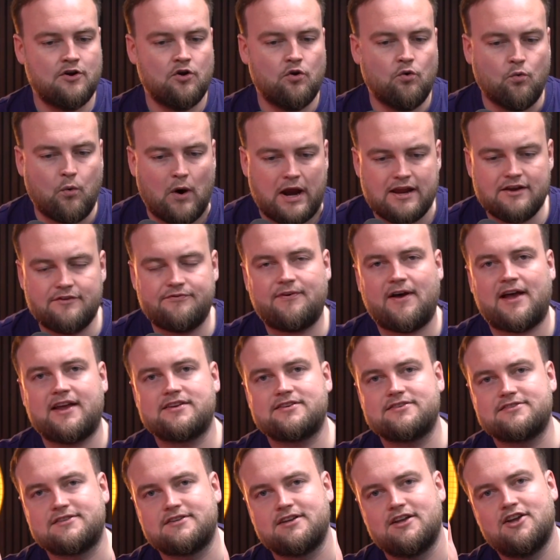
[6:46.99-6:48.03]

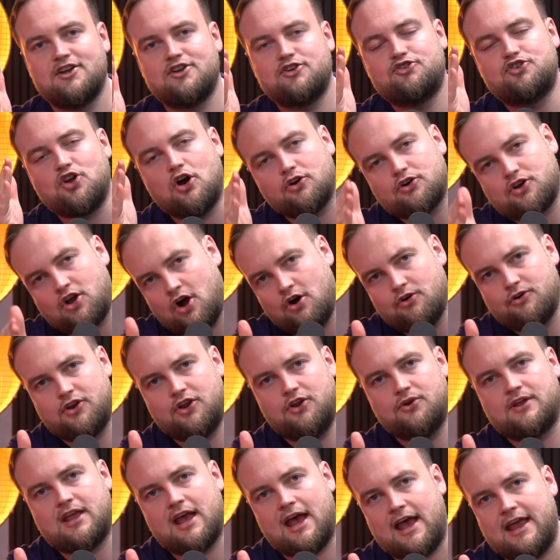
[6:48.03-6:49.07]

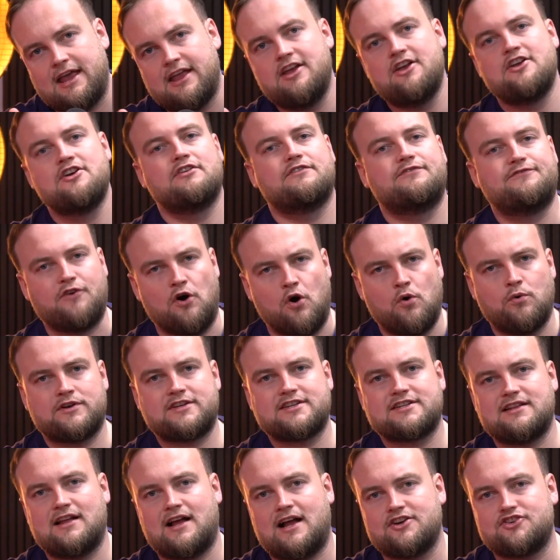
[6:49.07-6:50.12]

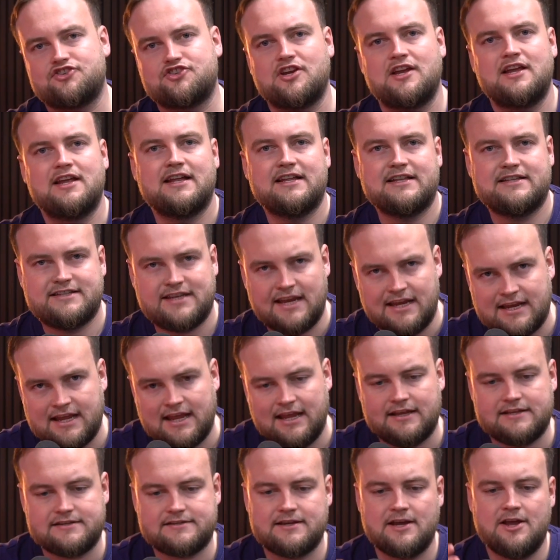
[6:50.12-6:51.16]

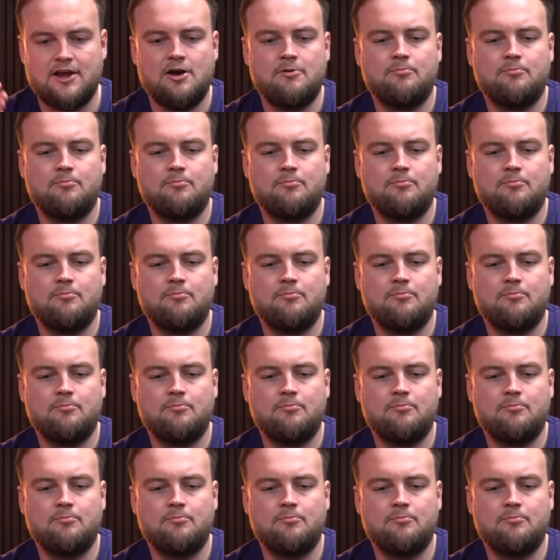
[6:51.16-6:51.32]
wingfest.co.uk/tickets.